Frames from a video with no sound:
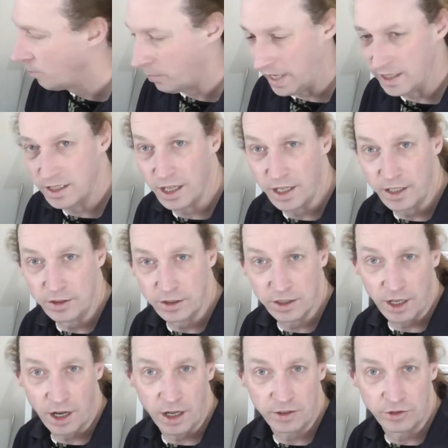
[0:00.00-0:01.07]
basically just
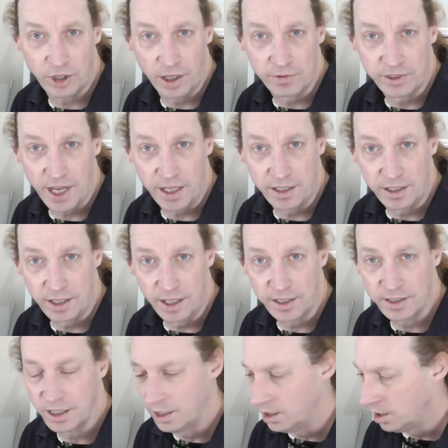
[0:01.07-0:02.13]
a hard drive's dead in
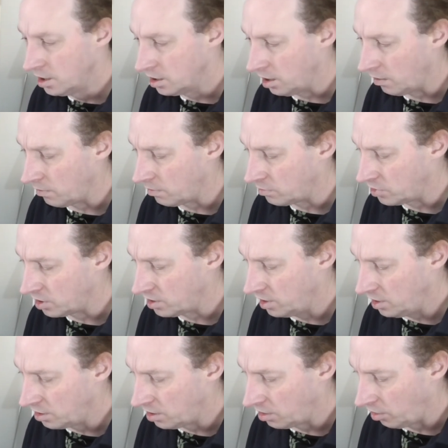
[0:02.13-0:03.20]
this, so it just
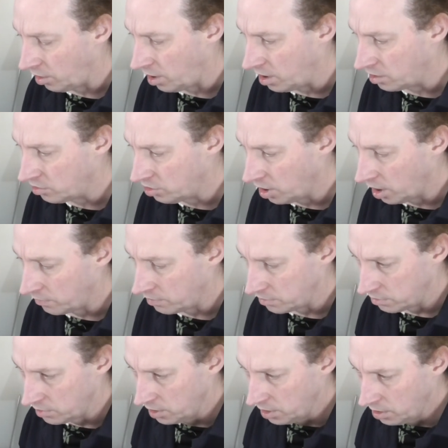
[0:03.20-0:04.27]
needs another hard drive and